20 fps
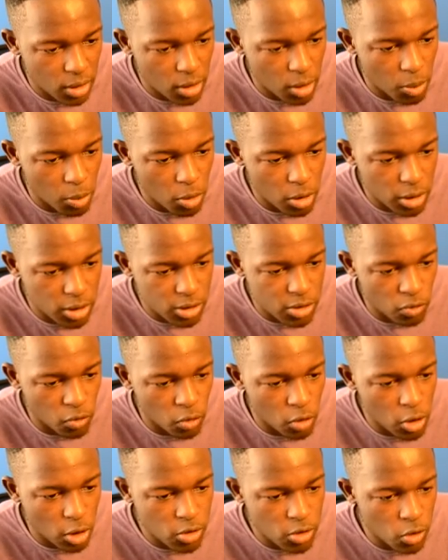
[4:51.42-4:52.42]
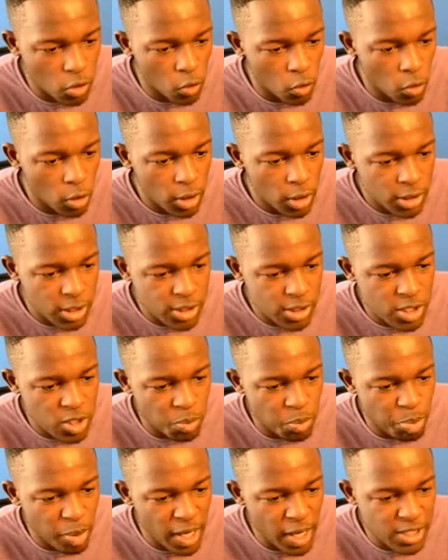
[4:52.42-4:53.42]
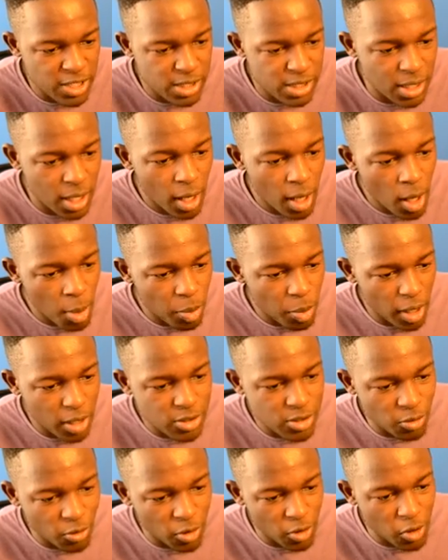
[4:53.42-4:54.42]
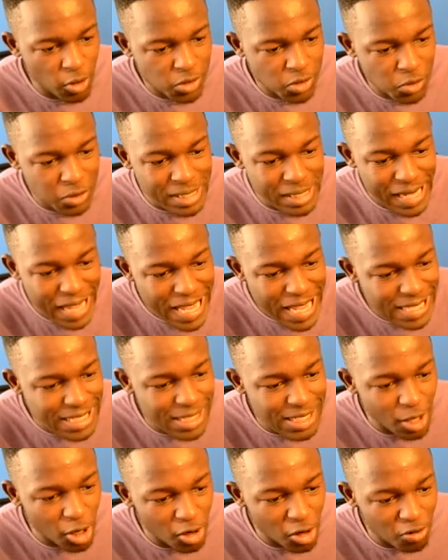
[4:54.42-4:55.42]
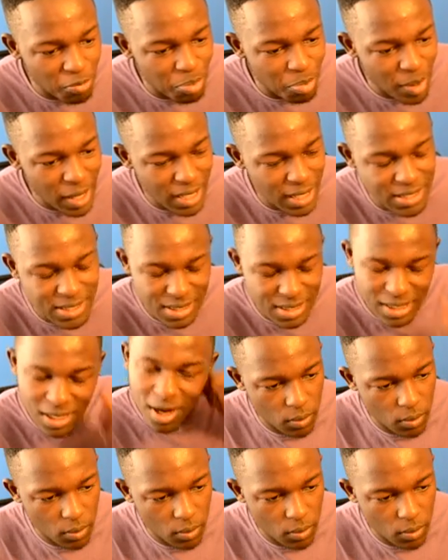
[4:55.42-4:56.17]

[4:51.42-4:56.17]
Come on, Aso Ricotto. This is best. But Aso Ricotto takes it off best.